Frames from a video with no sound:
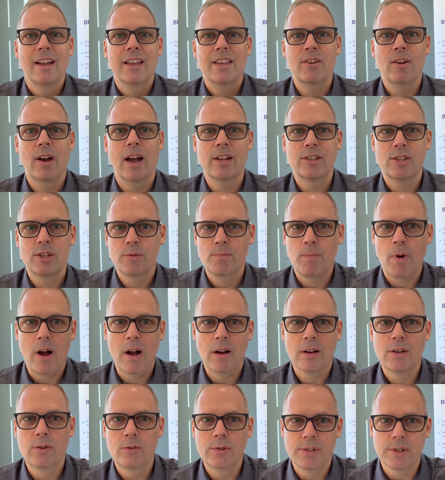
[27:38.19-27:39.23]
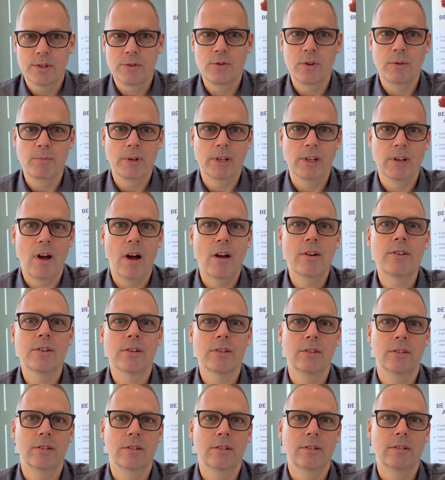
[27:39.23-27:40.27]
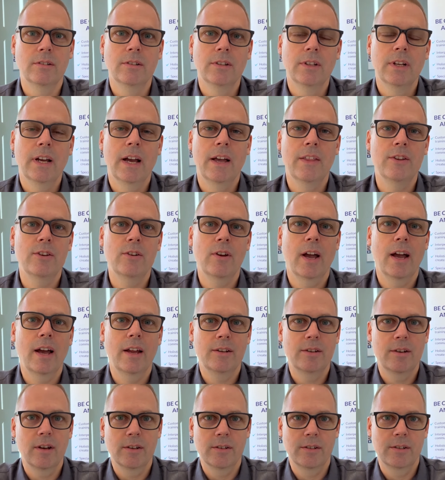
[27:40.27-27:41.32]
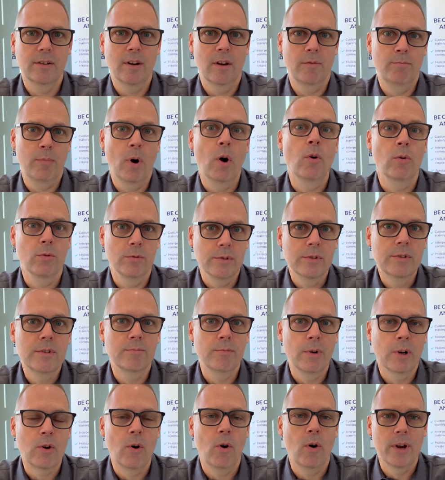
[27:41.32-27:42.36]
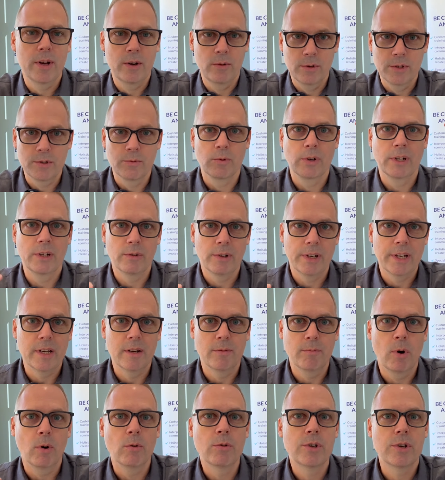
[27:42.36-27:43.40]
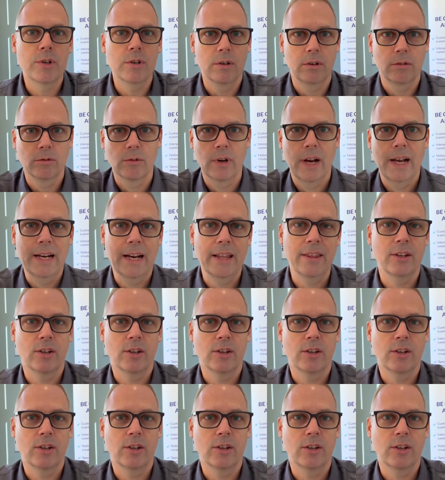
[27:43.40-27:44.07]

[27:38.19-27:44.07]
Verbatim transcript: You had Spock, who was extremely logical. And then you had uh, uh, Bones McCoy, who was really, really emotional, right?